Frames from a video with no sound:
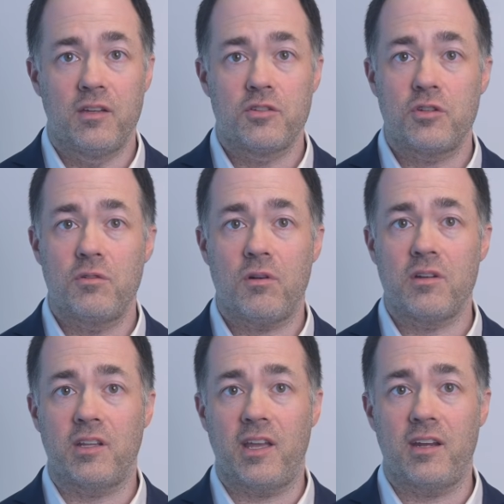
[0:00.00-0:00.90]
So you
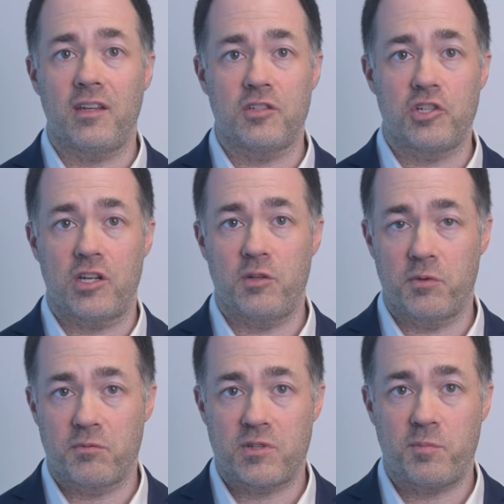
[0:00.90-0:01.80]
aren't getting a
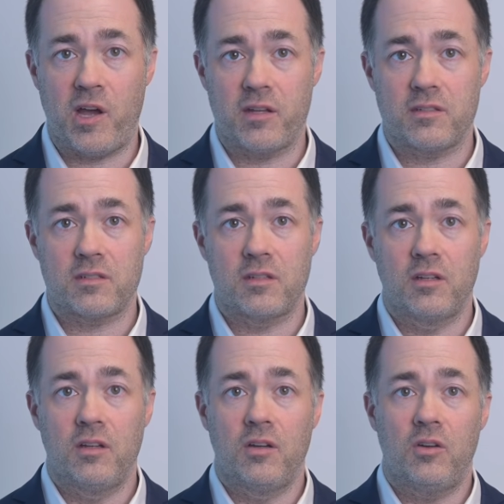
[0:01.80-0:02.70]
genuine response.
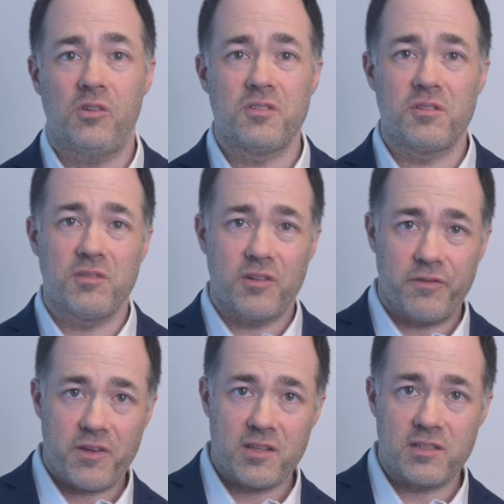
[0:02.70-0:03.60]
Also, the
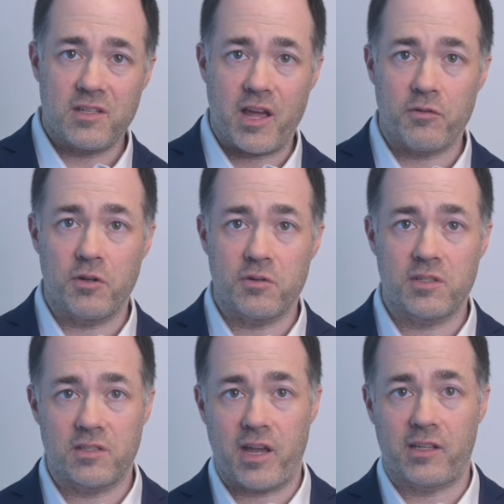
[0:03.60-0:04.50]
defense now knows
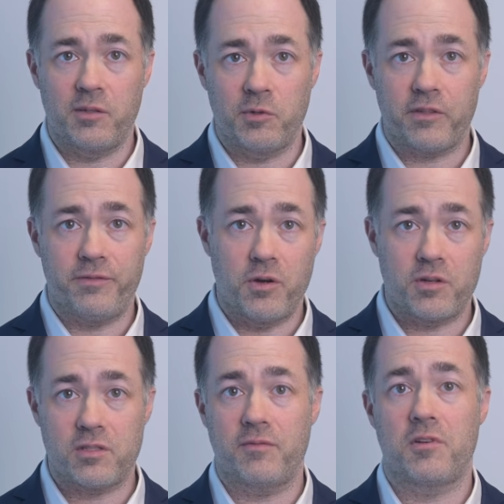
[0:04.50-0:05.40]
exactly what the
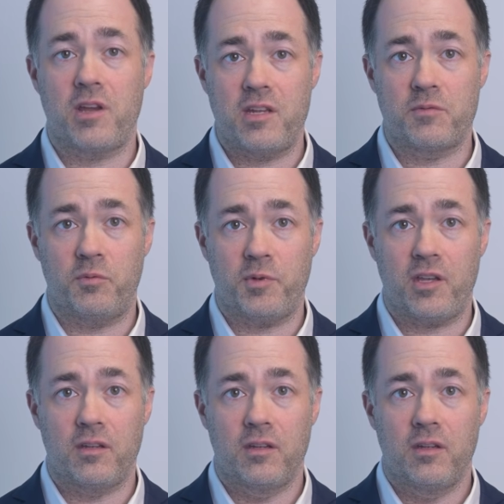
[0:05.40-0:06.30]
focus of your case will be.